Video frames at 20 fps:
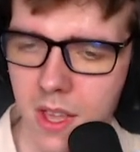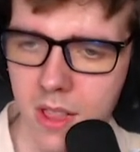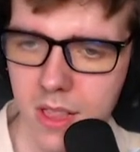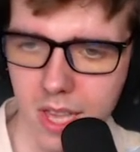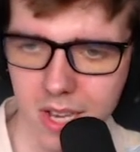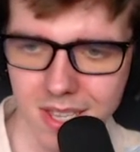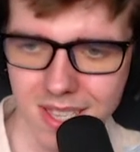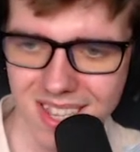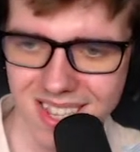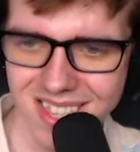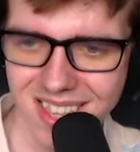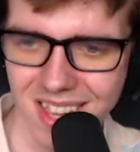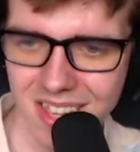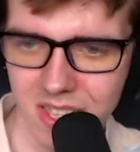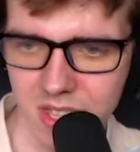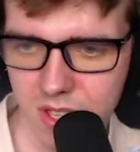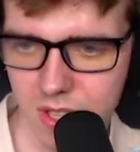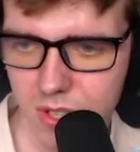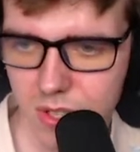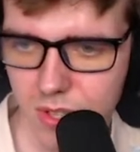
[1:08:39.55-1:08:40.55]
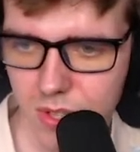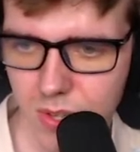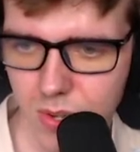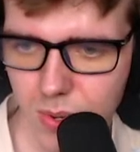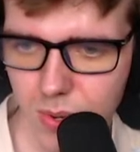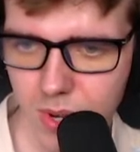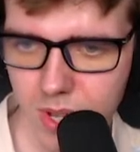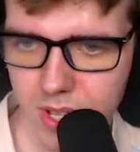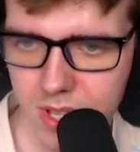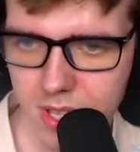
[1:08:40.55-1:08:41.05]
Like 6 days and
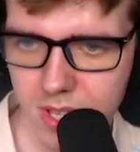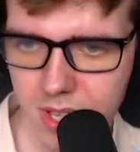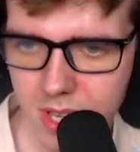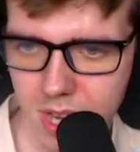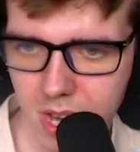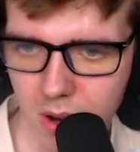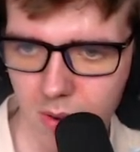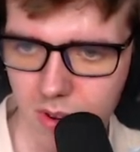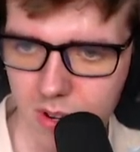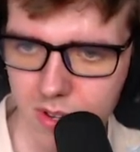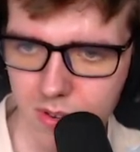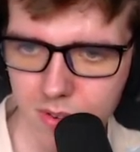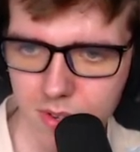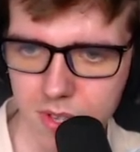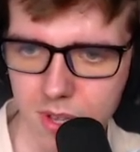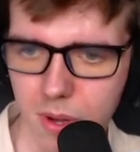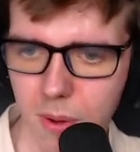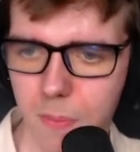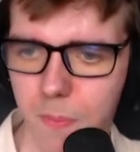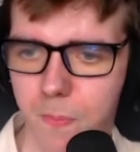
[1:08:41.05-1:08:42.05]
20 hours or so.